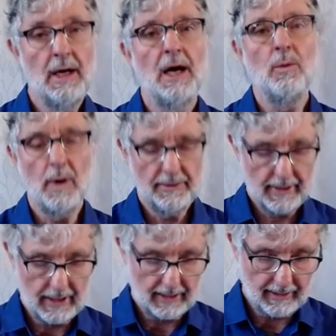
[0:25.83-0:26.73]
and one
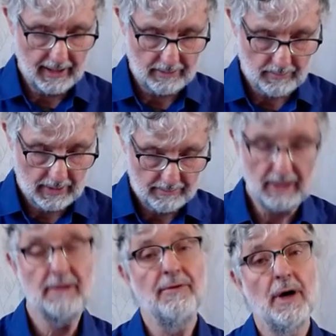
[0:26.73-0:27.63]
that I claim
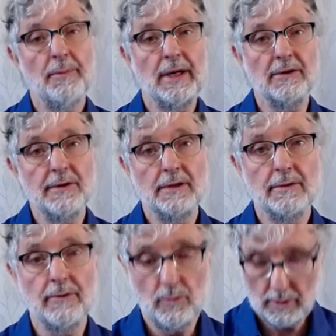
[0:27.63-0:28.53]
makes far better sense
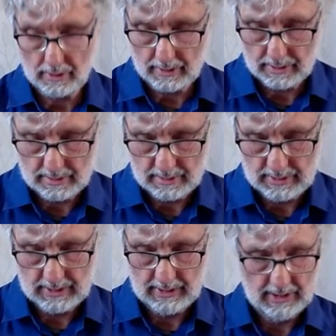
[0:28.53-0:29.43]
of the world
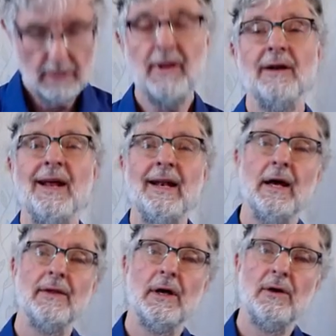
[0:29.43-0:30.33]
than any
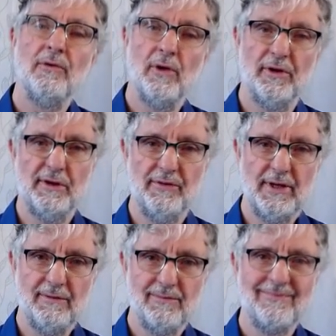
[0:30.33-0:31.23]
other philosophy.
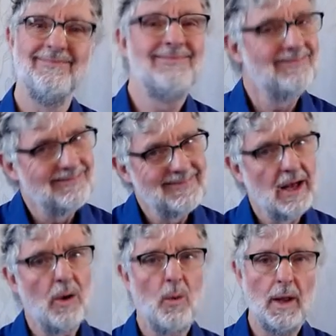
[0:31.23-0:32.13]

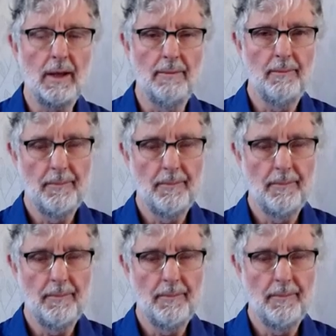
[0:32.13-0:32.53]
Welcome.